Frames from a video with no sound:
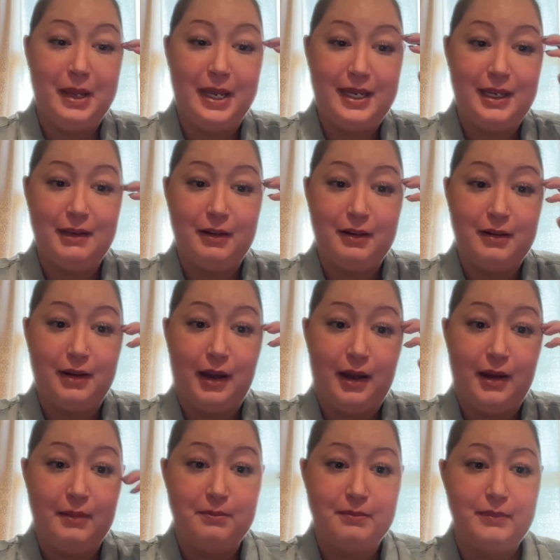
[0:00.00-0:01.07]
making
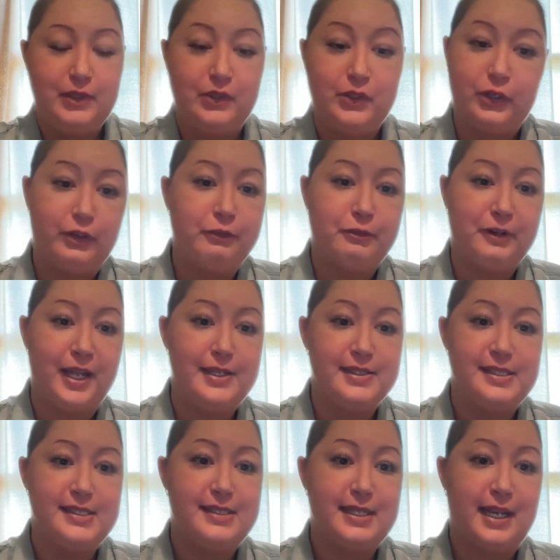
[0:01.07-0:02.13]

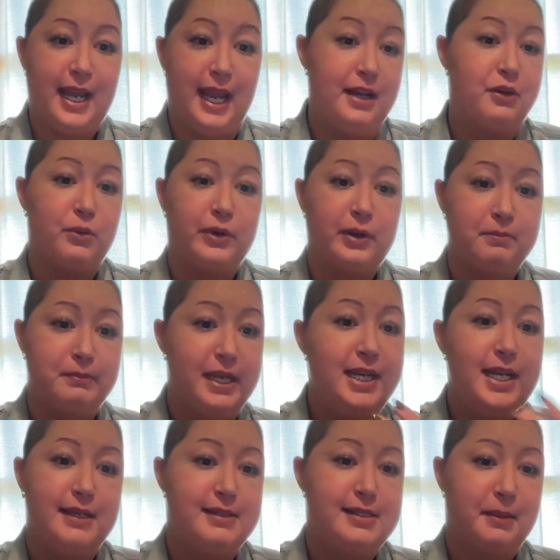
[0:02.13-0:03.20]
girlfriends and or
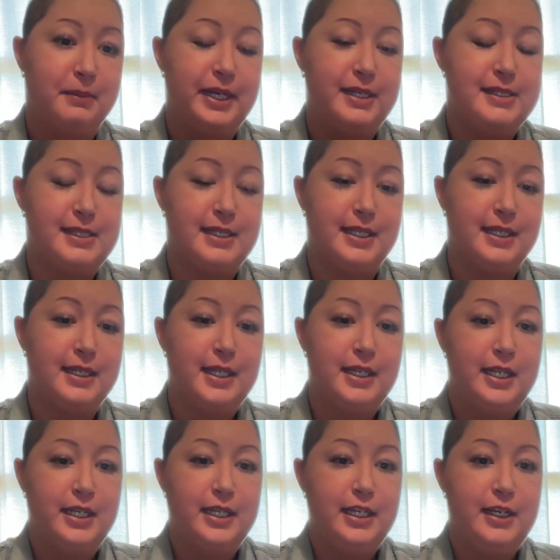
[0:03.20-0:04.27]
meeting somebody to,
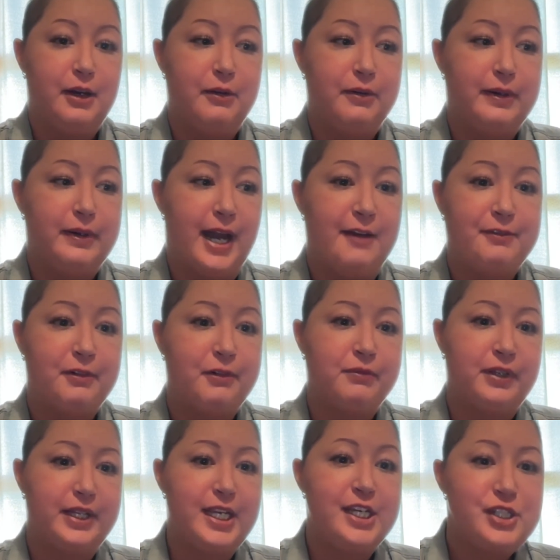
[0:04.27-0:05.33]
have a
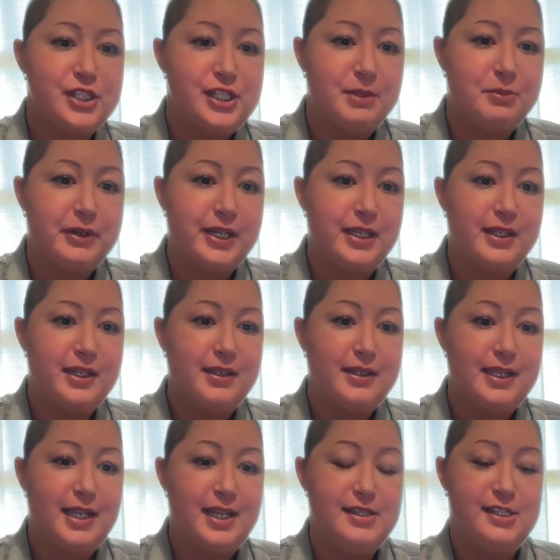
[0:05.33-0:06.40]
relationship with.
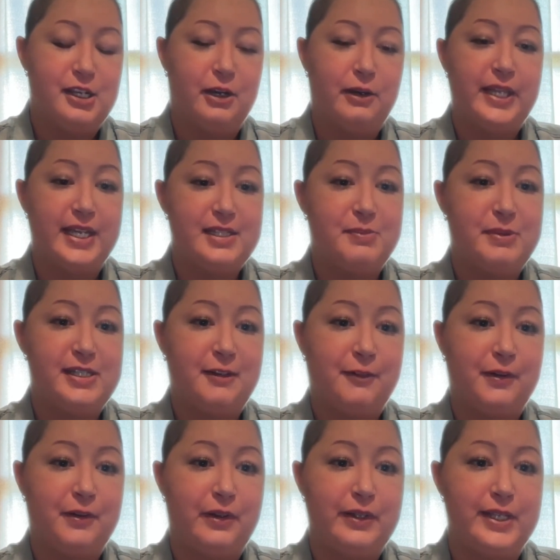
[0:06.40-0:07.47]
And so that's been
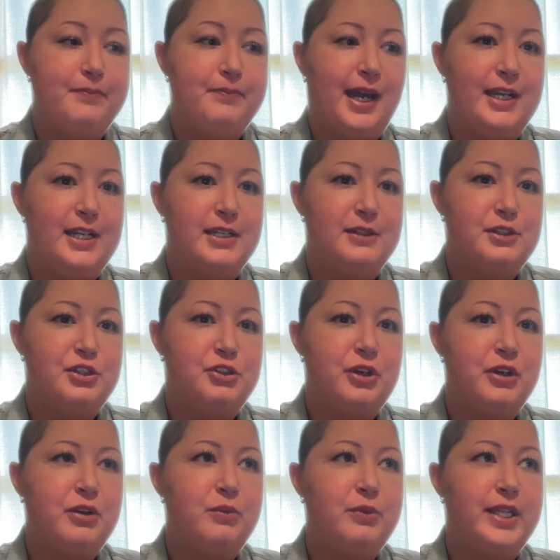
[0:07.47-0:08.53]
difficult. I
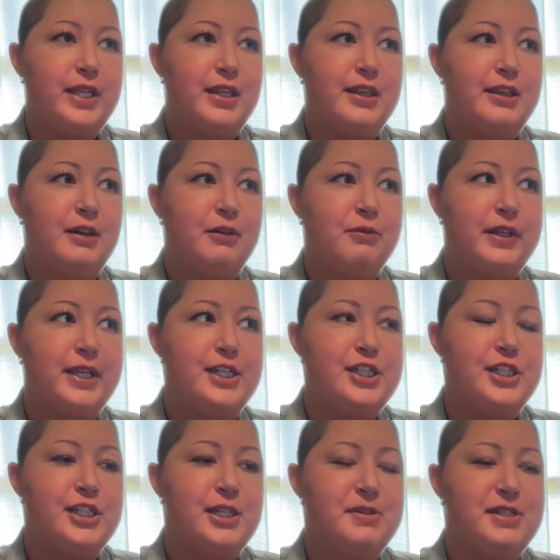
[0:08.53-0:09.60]
struggled with the
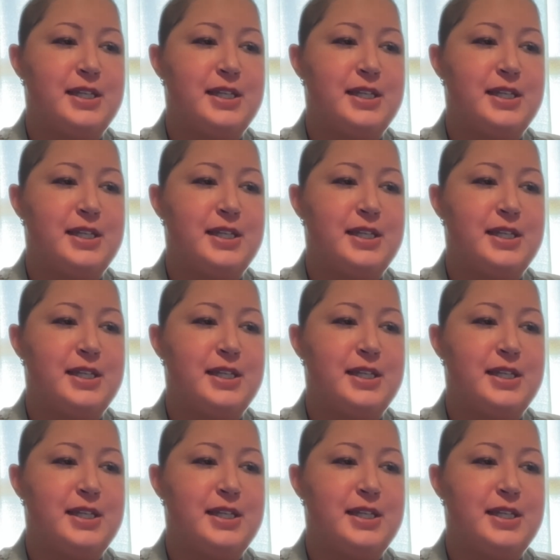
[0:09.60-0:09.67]
relationship